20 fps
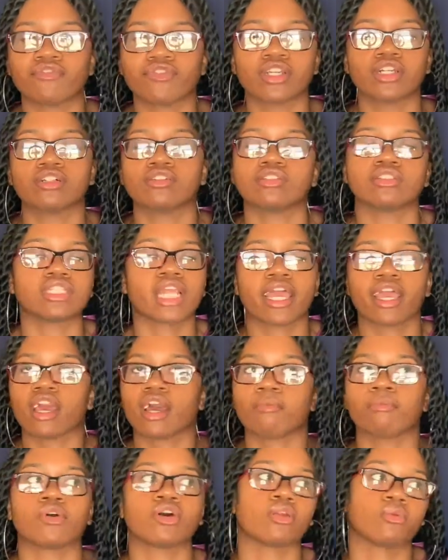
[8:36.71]
feel like
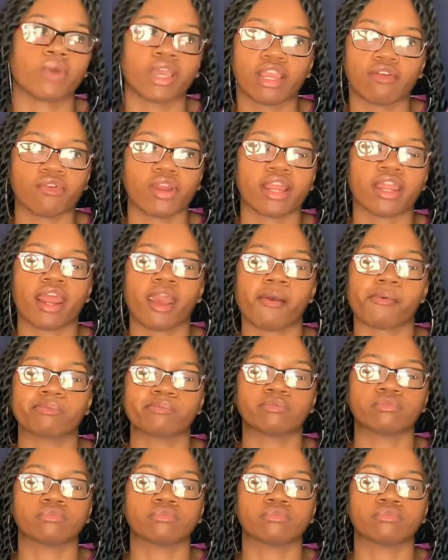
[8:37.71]
I'm on a wave right now.